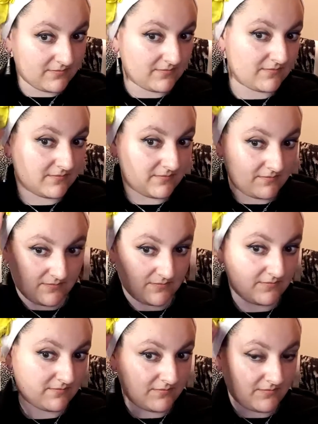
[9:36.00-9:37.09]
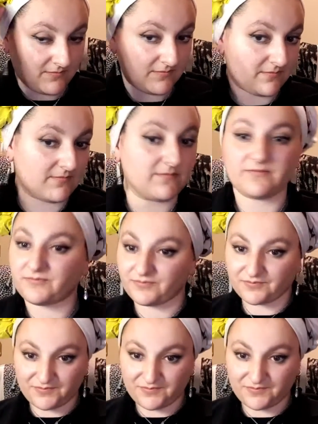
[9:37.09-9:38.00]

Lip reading: Nothing is said.